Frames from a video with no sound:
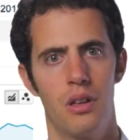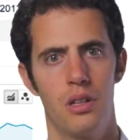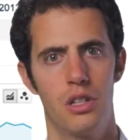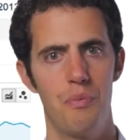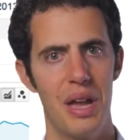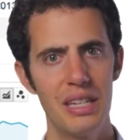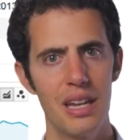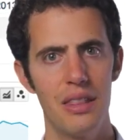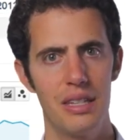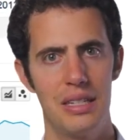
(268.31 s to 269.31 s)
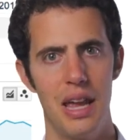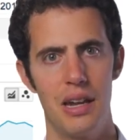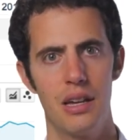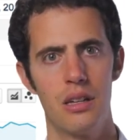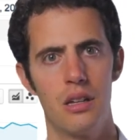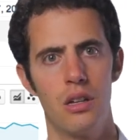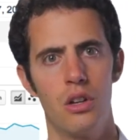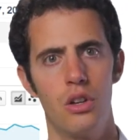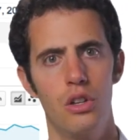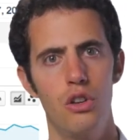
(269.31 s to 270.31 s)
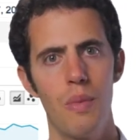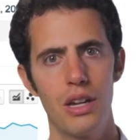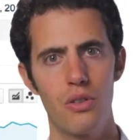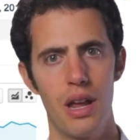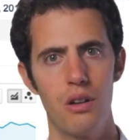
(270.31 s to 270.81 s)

So based on this data, you might try